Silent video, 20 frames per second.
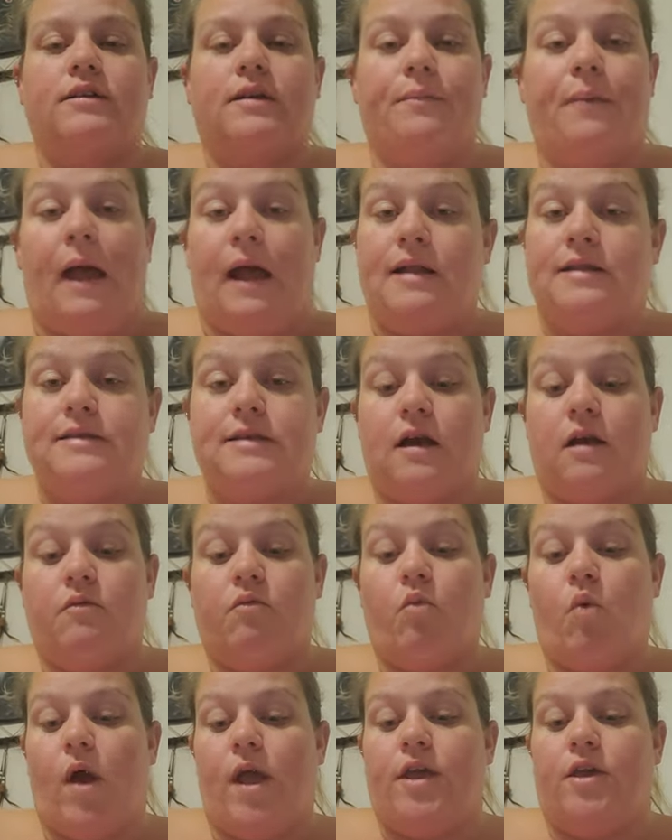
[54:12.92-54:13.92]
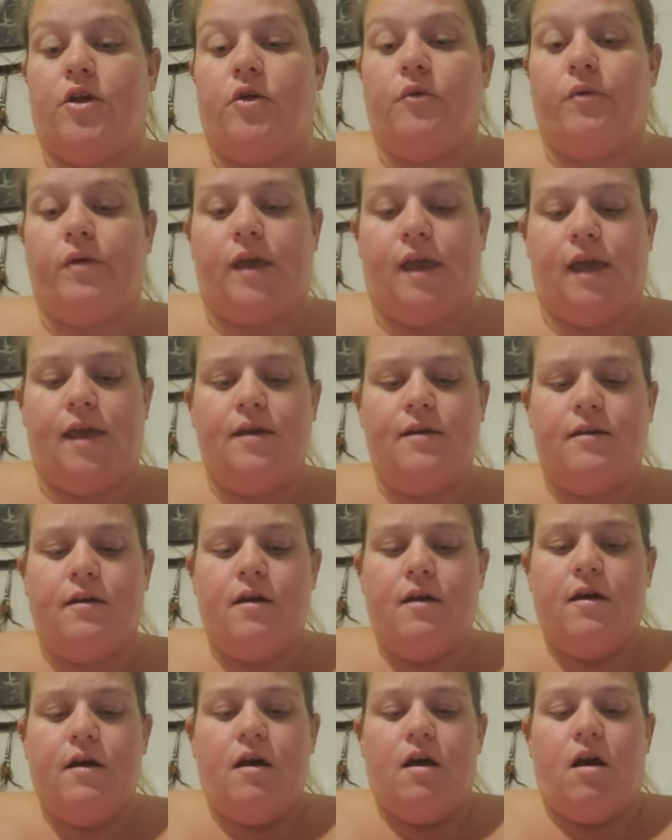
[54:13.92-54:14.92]
depends on what you eat,
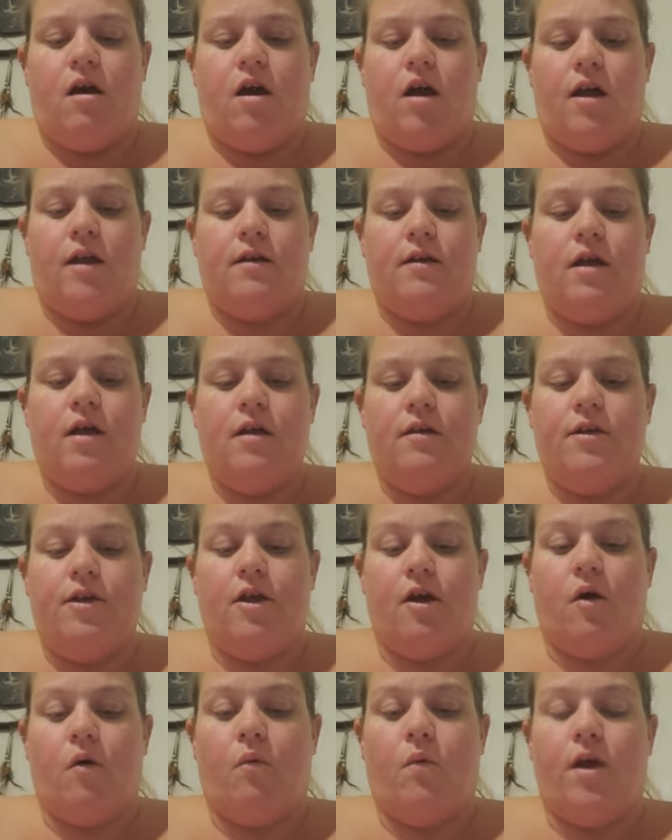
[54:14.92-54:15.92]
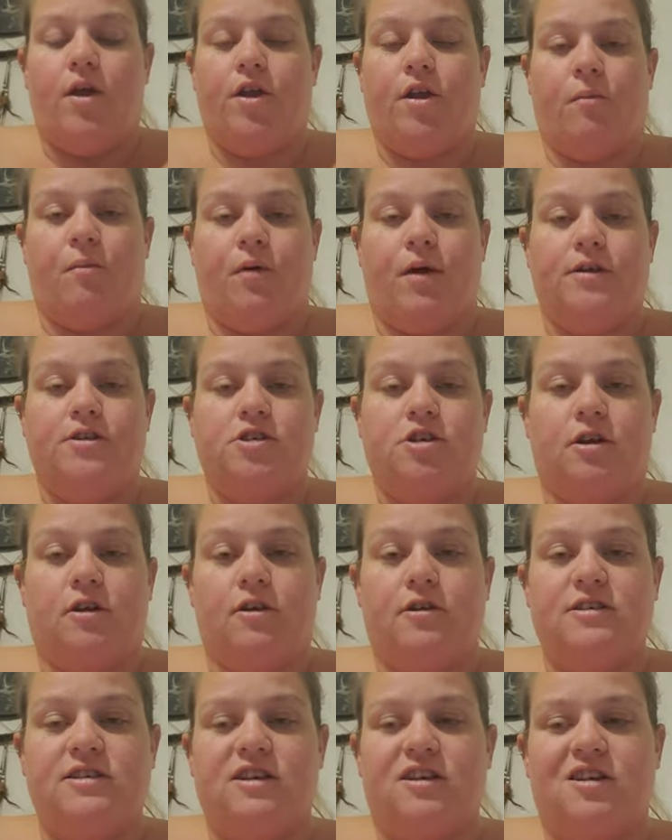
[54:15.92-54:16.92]
on, you know, what your blood
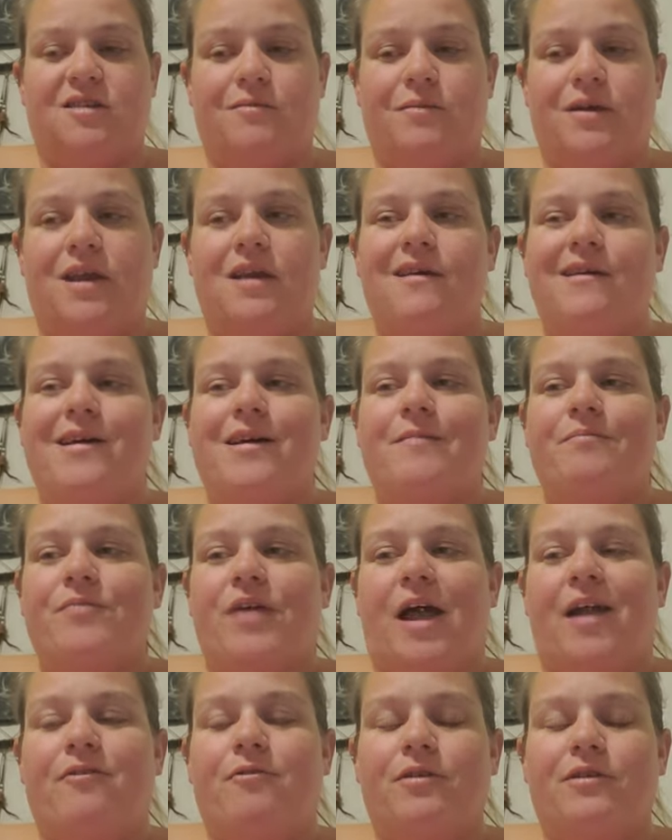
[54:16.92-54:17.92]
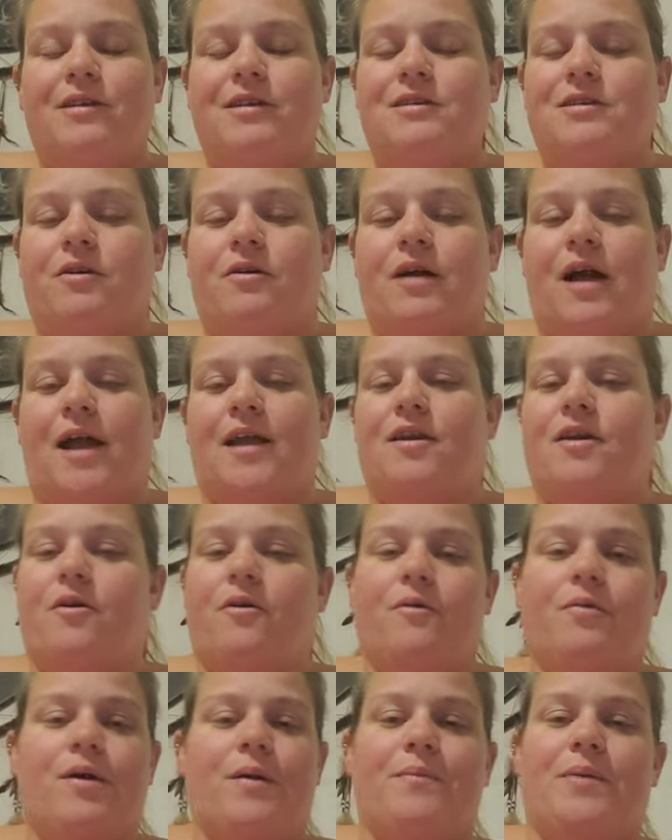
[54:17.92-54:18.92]
sugars are going to be. I really don't. I
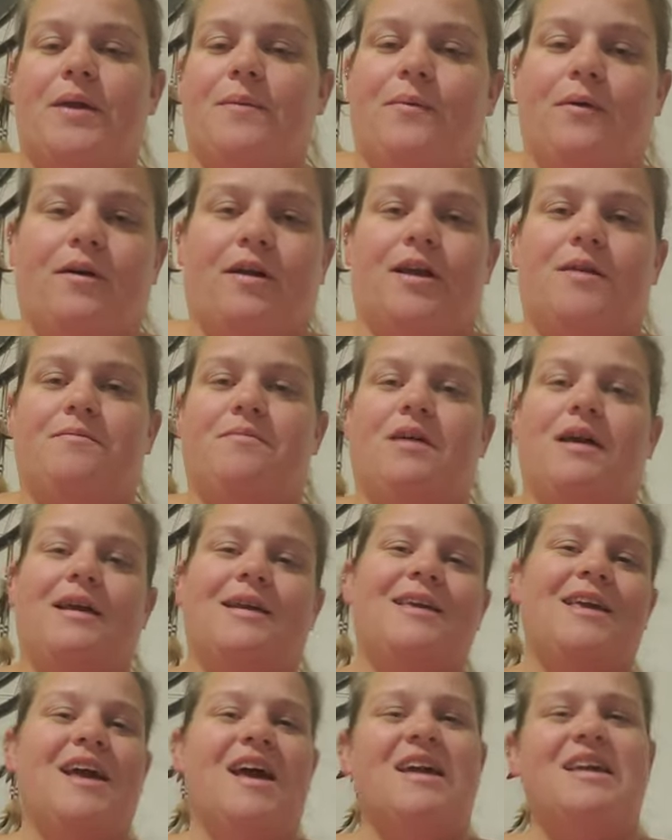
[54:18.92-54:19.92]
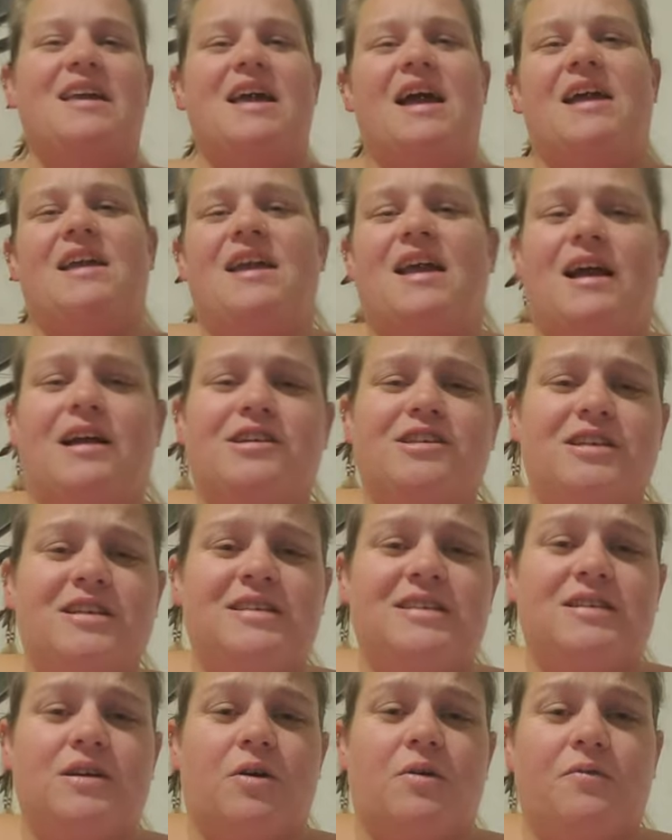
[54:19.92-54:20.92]
know that people are going to be like, yeah, yeah, yeah,
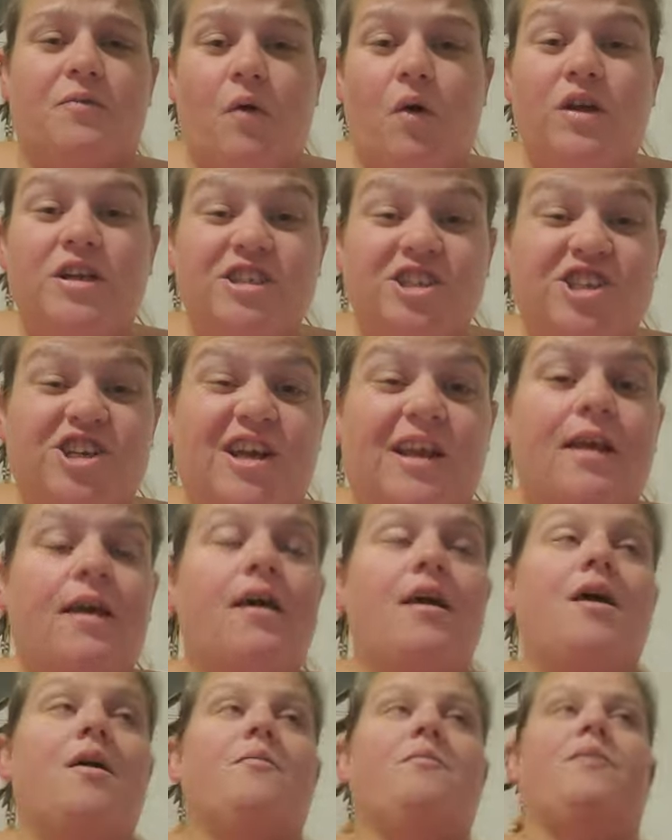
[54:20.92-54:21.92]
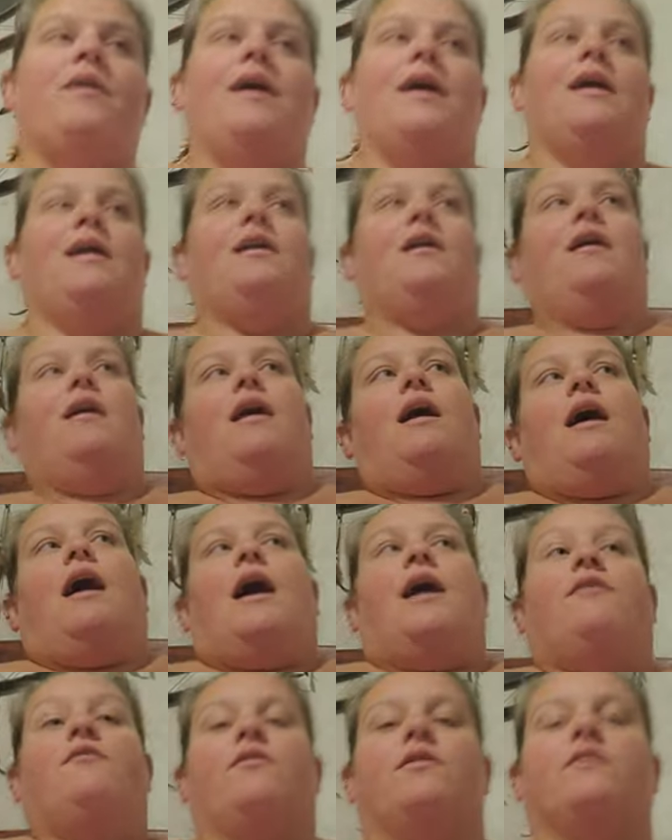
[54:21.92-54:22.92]
she's so full of shit. But
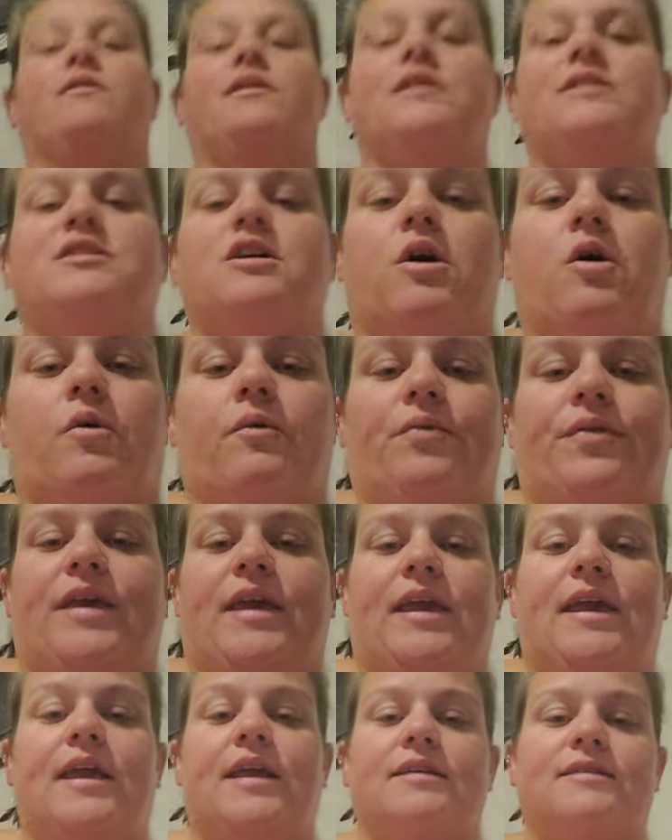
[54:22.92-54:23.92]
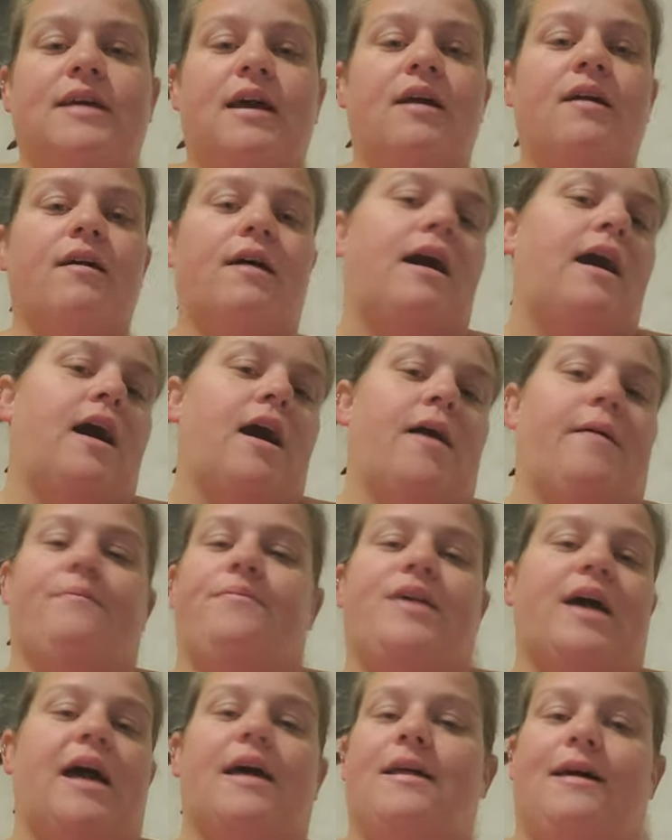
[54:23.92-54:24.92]
I really don't eat
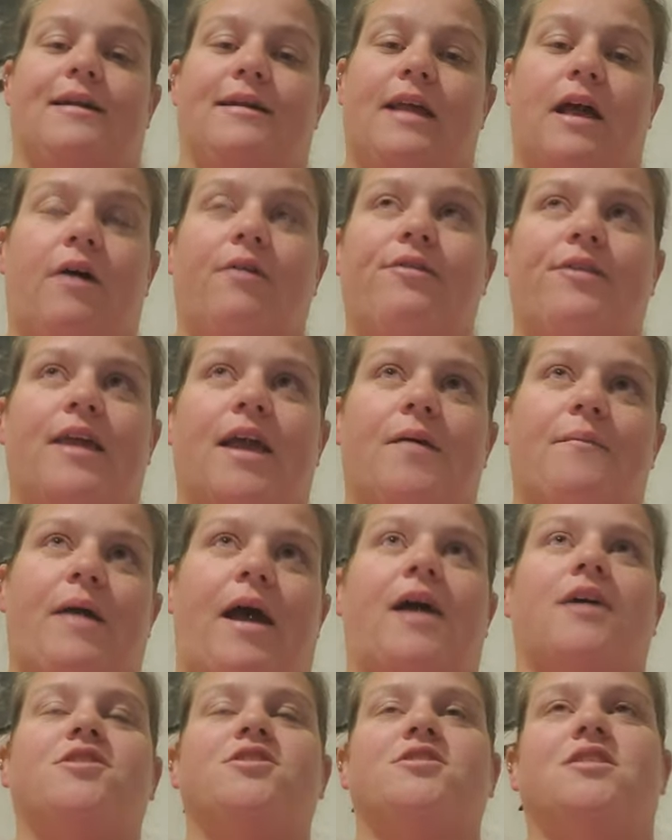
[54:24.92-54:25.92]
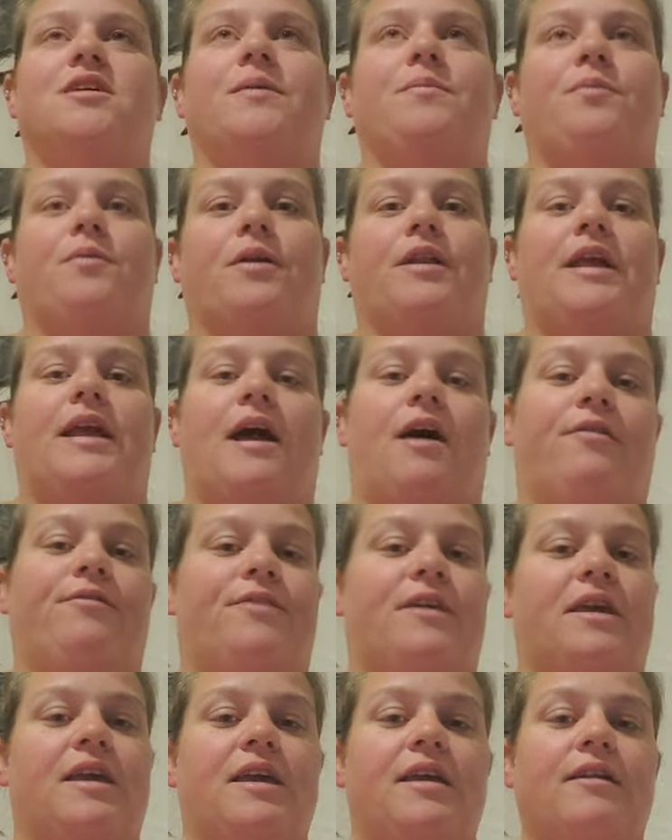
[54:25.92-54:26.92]
um, that unhealthy. I'm actually a pretty
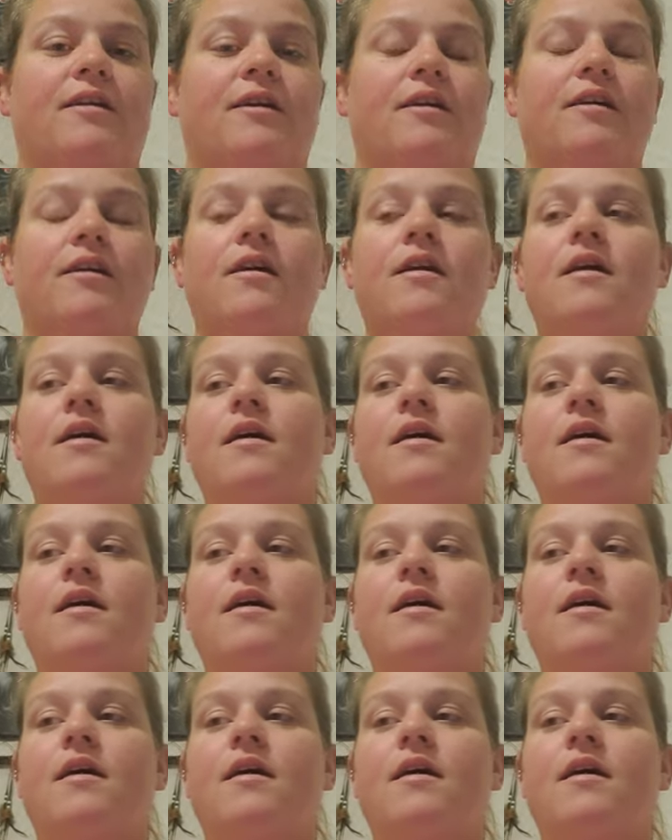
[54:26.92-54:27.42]
healthy eater.